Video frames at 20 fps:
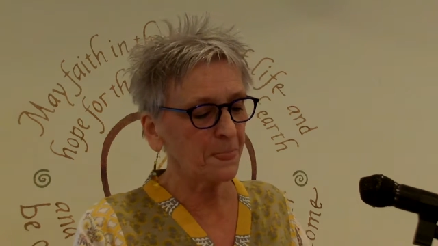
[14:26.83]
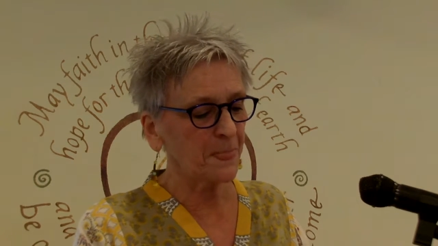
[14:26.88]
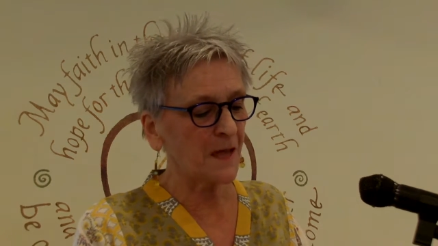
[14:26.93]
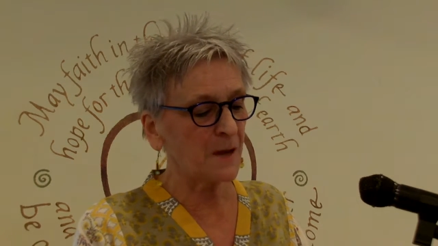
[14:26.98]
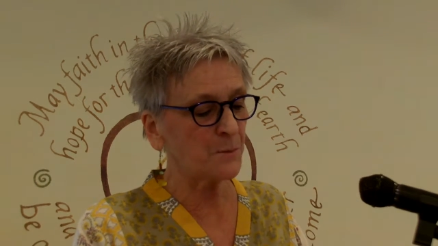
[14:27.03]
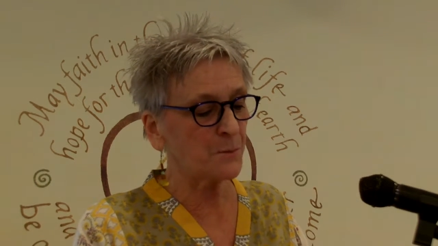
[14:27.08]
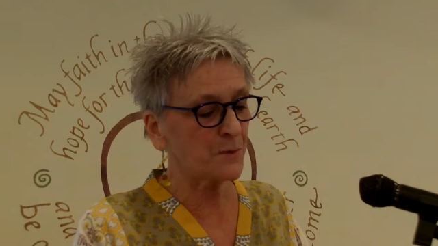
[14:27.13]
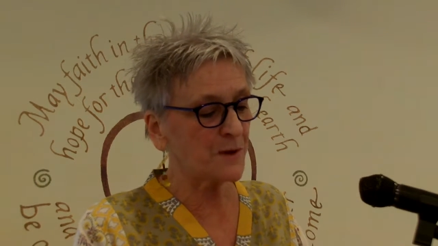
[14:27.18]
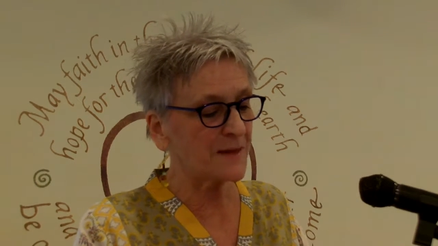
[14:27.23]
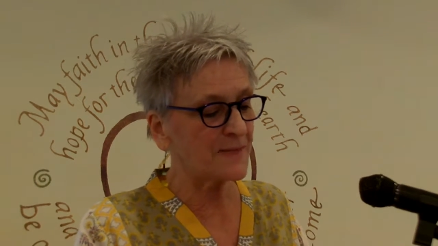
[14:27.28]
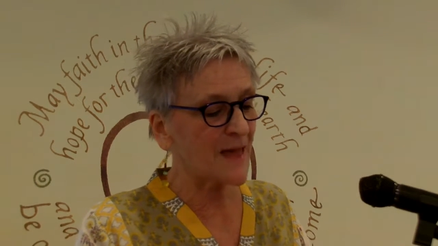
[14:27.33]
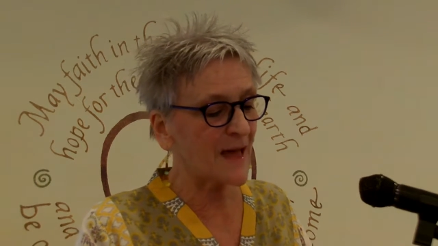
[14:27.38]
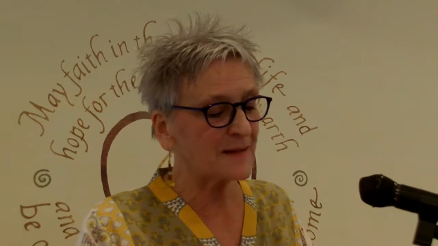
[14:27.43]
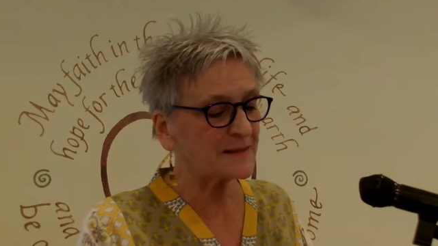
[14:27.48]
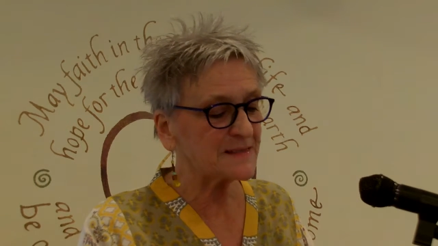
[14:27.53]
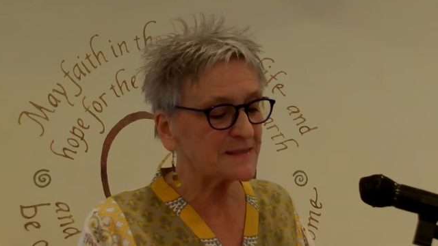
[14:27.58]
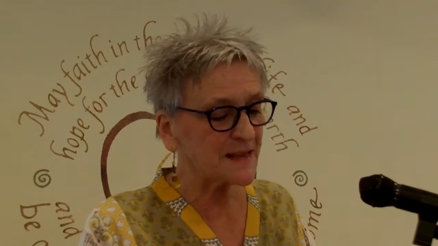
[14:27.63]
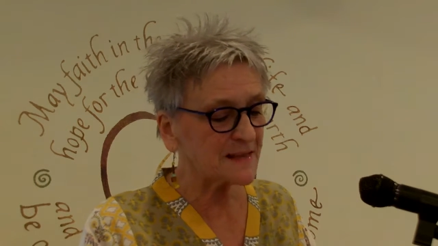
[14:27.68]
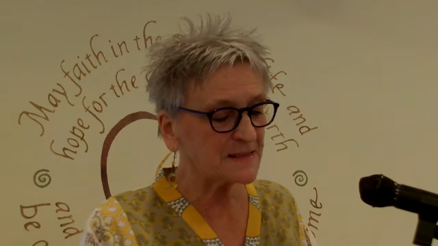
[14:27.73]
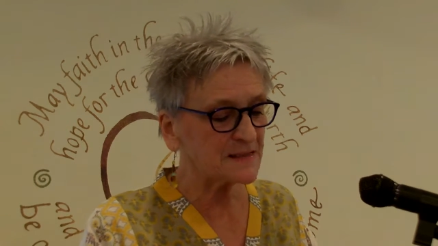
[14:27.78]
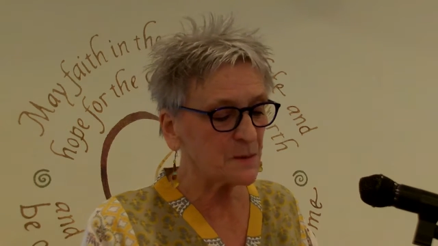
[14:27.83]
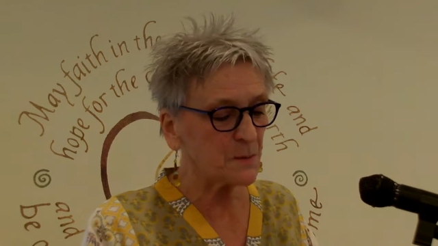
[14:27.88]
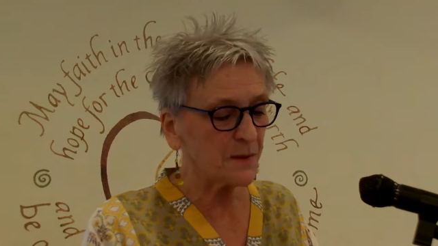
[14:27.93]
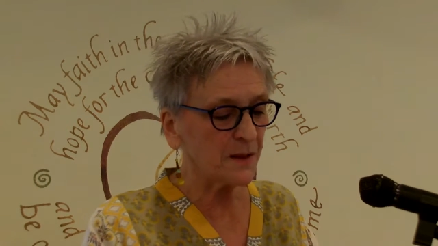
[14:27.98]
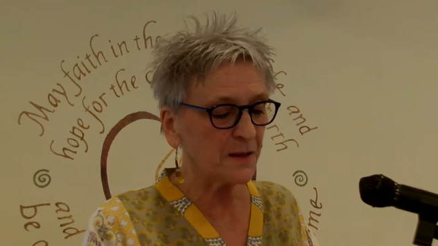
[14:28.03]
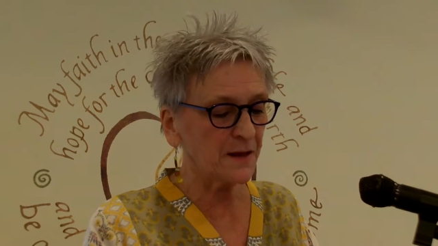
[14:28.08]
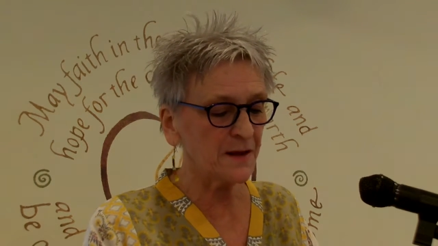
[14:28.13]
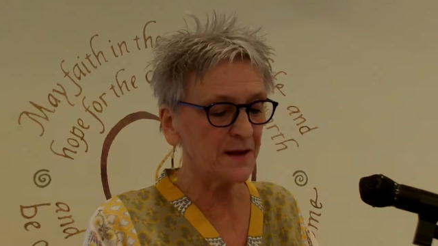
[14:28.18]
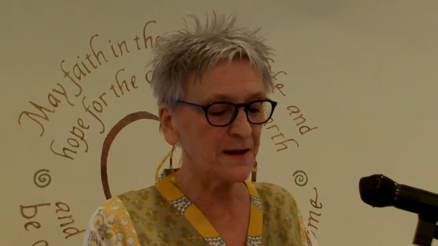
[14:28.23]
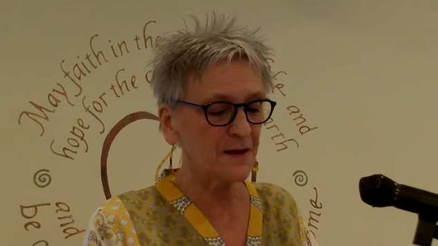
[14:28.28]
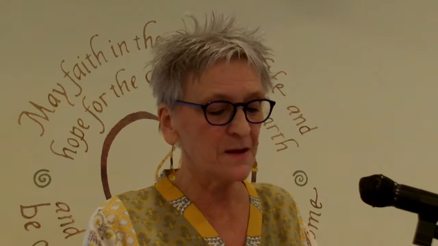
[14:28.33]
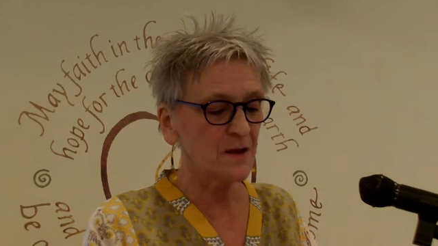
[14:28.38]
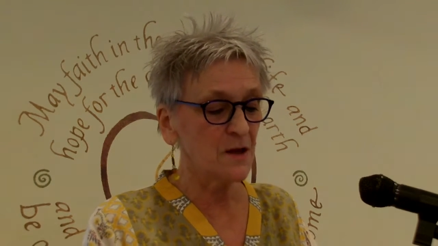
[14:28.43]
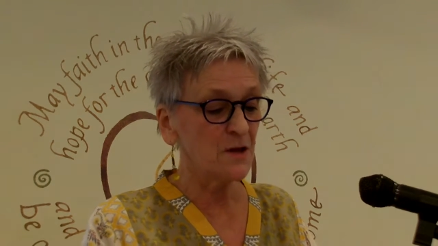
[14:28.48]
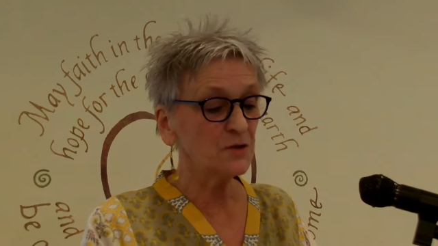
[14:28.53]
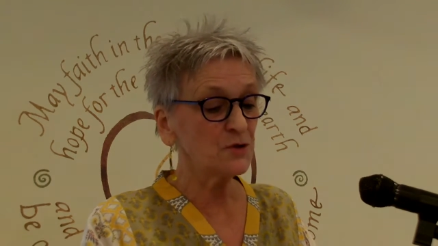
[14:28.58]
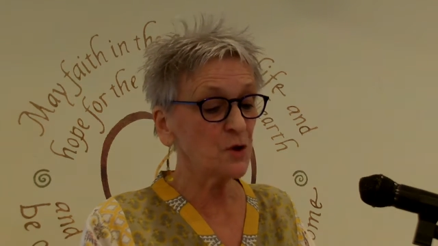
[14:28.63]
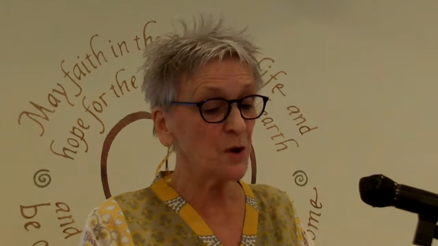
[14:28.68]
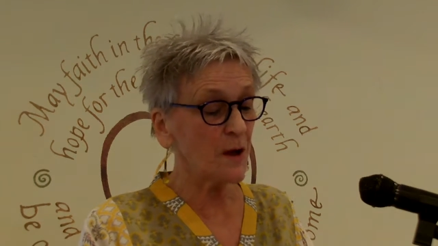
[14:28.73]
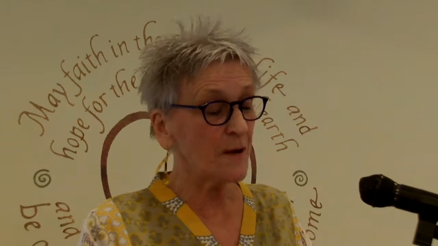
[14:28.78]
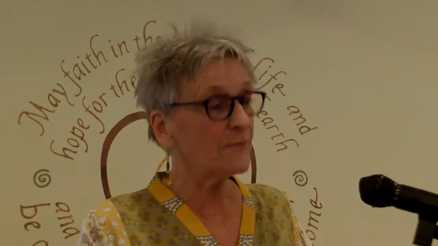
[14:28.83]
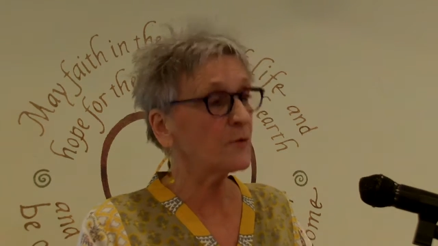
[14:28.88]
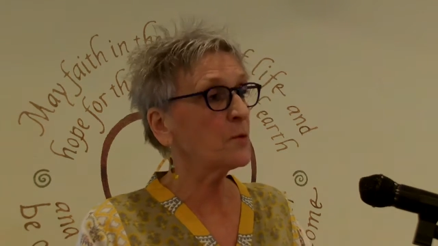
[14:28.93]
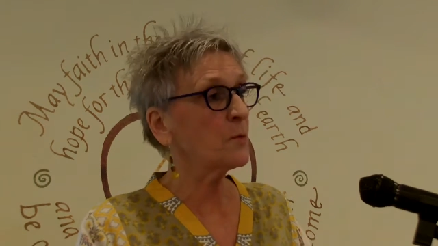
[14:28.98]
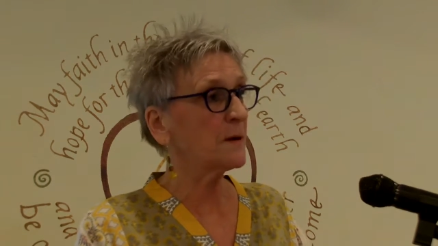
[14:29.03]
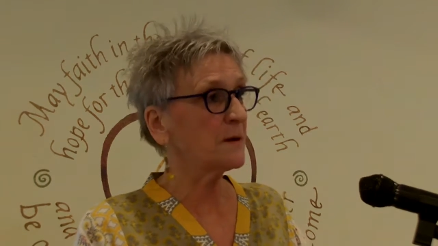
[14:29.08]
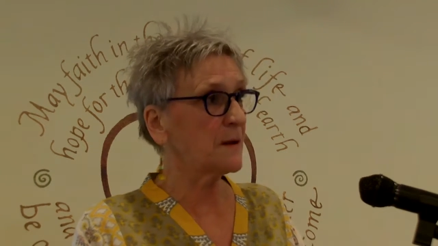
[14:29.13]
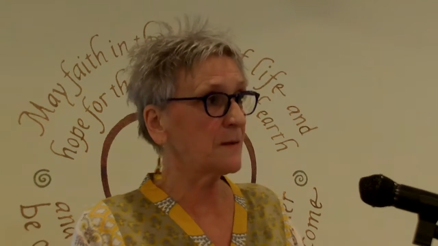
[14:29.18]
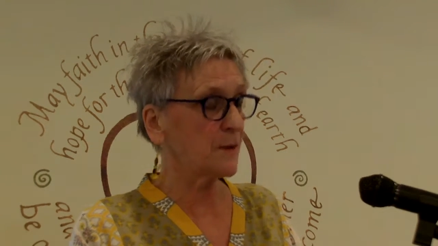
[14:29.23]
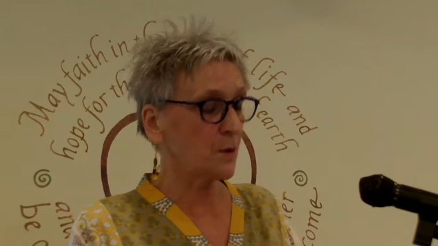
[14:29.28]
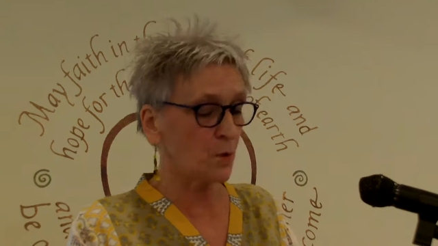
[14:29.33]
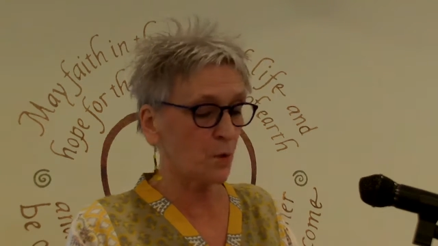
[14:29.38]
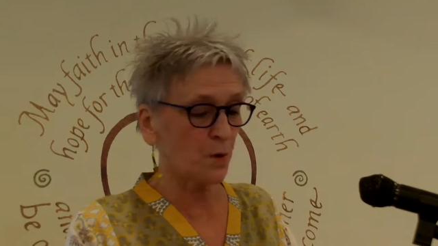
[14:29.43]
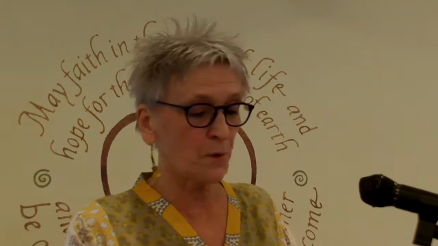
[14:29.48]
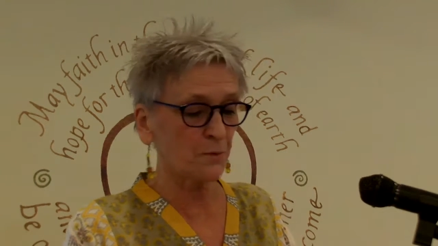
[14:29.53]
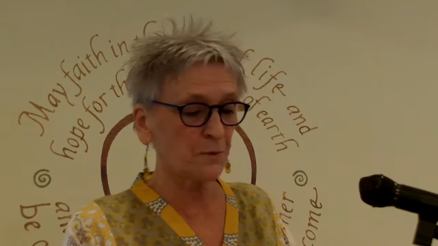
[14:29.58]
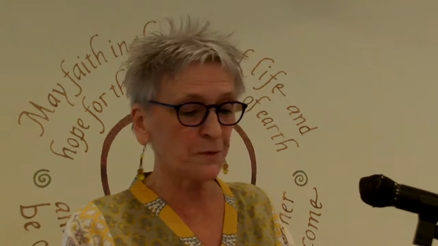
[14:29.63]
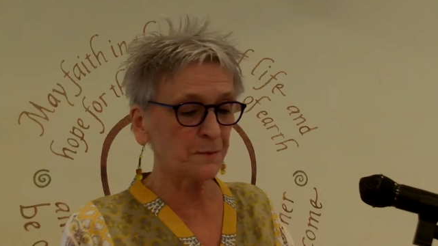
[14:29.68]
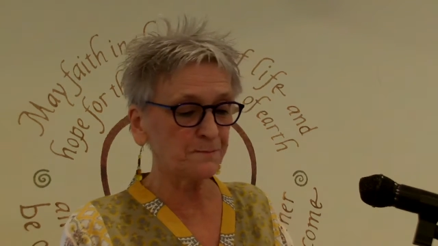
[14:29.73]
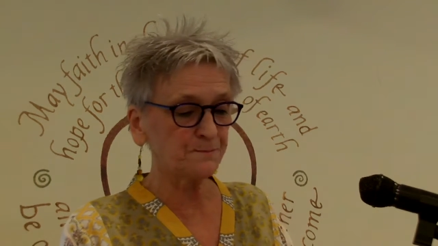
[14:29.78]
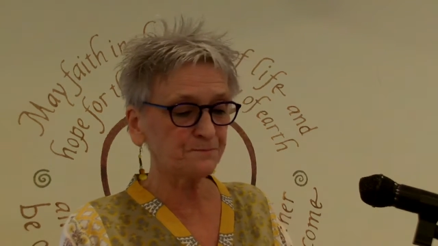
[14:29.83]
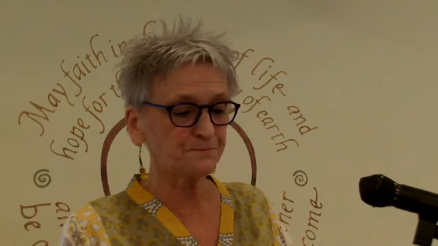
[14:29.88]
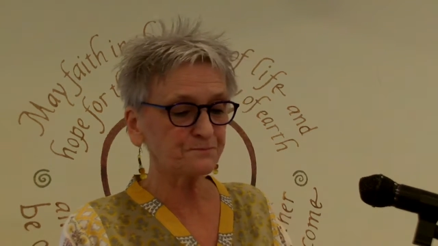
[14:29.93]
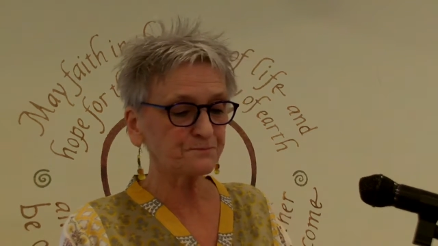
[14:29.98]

and bring that sensibility to everyone in the courtroom,